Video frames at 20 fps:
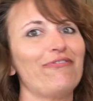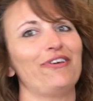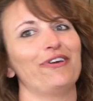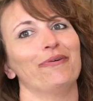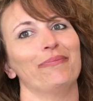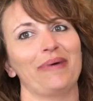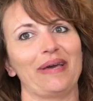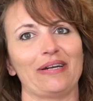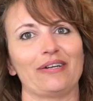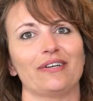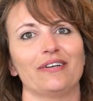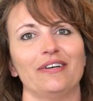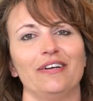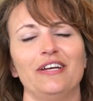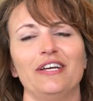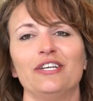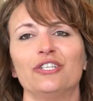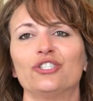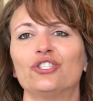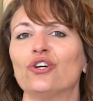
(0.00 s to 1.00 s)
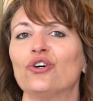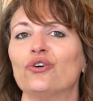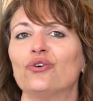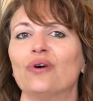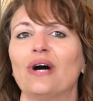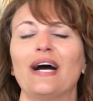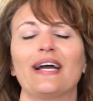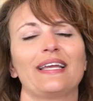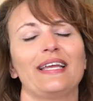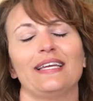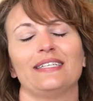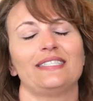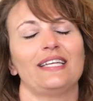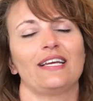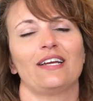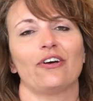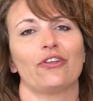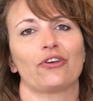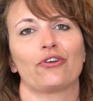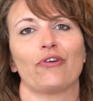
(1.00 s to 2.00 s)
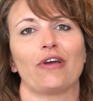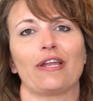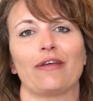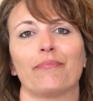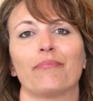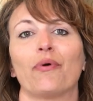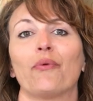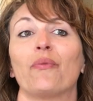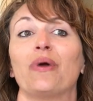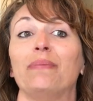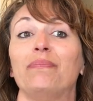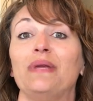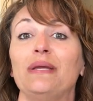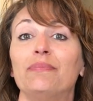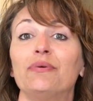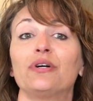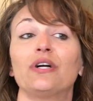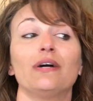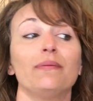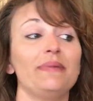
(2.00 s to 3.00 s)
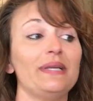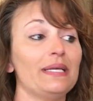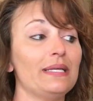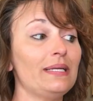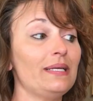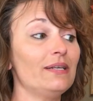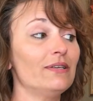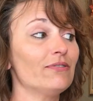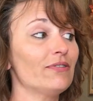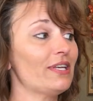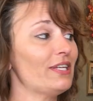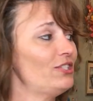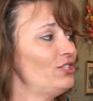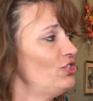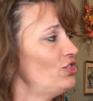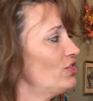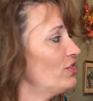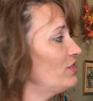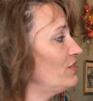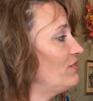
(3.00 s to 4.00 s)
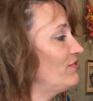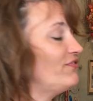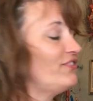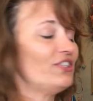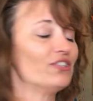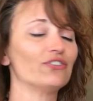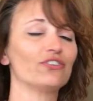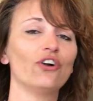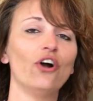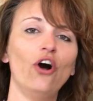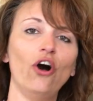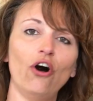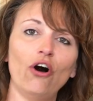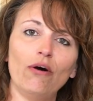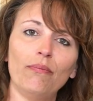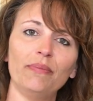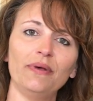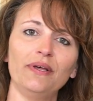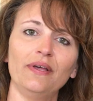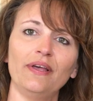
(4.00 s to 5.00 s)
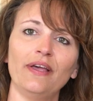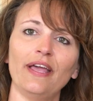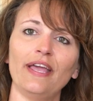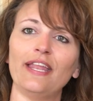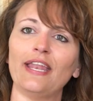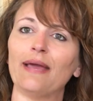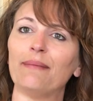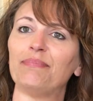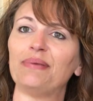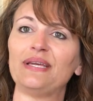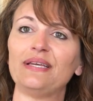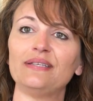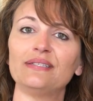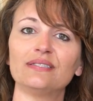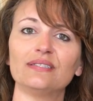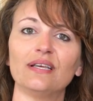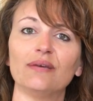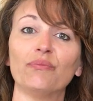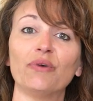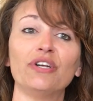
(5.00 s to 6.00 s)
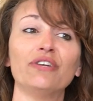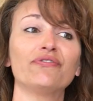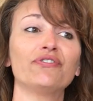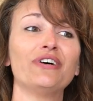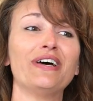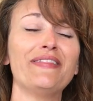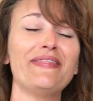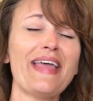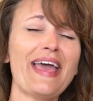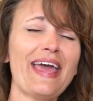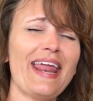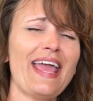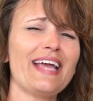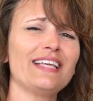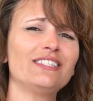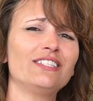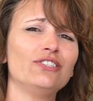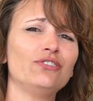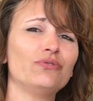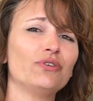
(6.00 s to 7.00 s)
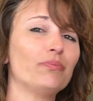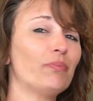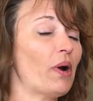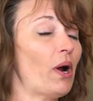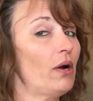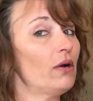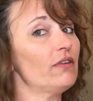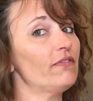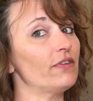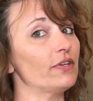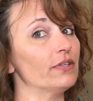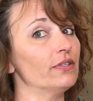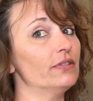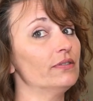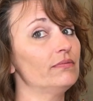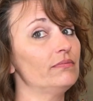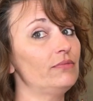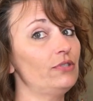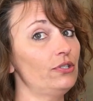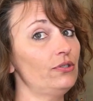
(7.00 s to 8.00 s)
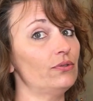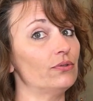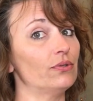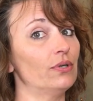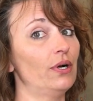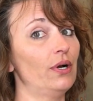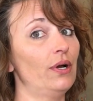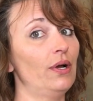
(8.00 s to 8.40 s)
feel better. So I can't take all the credit. But when people come in here, they just feel calm and at peace and wonderful. And that has to do with Parkville, too.